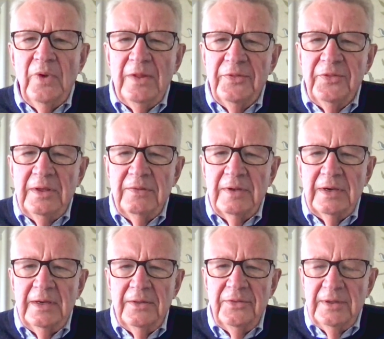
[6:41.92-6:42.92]
One thing
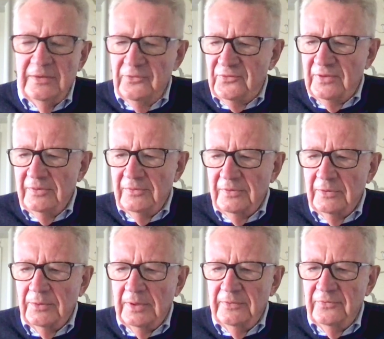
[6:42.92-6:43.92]
that I think is
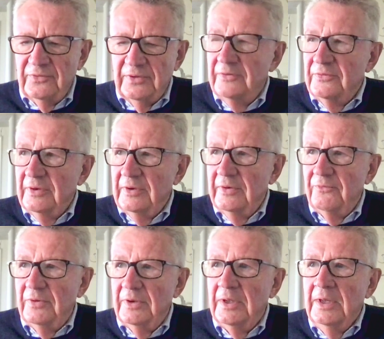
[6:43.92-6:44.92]
central to our discussion
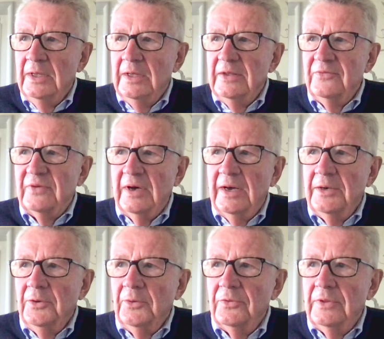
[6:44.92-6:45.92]
here, Fred, is
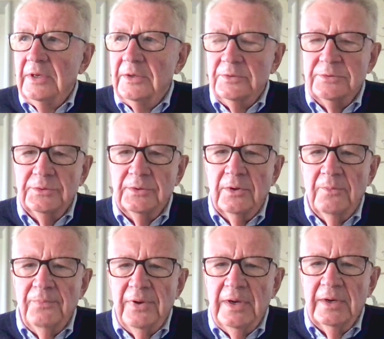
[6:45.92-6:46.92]
I don't think you should
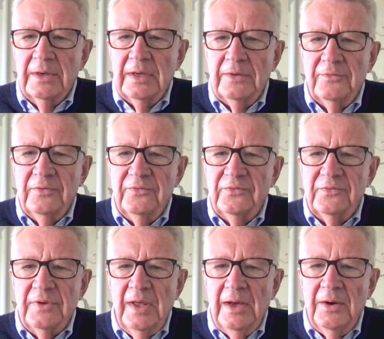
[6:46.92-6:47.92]
compare
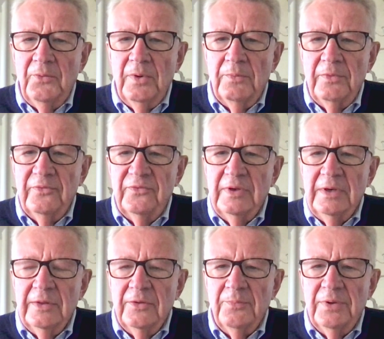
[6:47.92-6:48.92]
countries now when we're
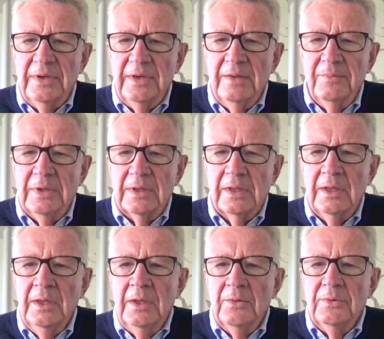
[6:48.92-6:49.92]
still in the pandemic.
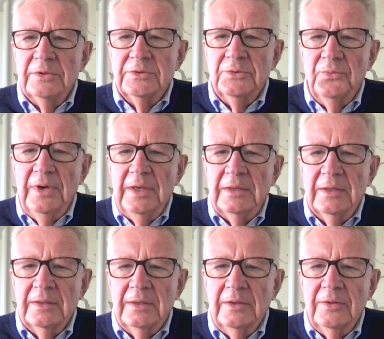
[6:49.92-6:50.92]
We should wait
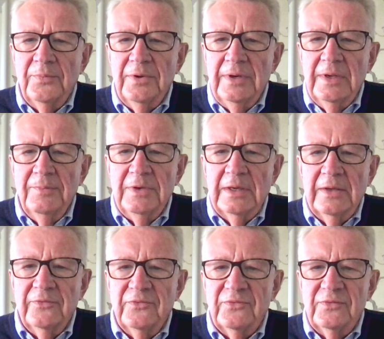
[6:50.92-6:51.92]
until the pandemic
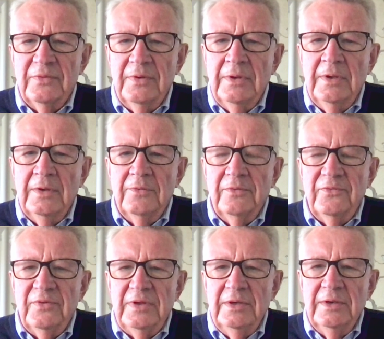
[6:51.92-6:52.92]
has
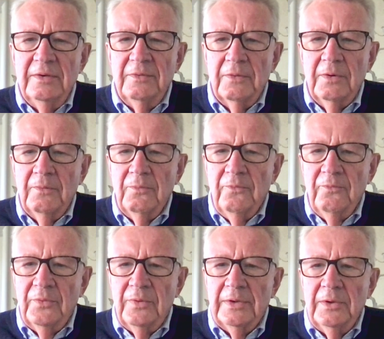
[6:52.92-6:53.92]
receded
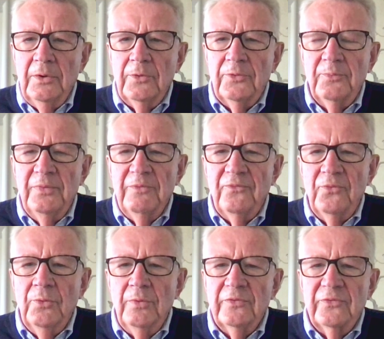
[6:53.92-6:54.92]
quite a lot
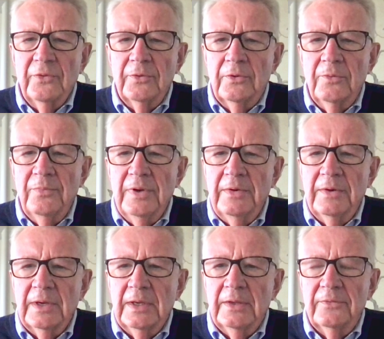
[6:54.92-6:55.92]
before we start
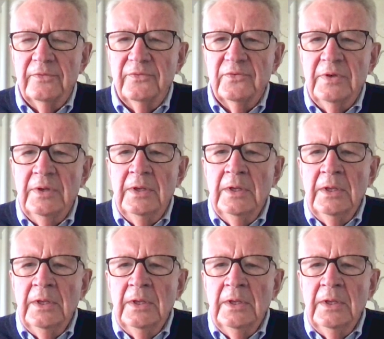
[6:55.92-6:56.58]
comparing countries.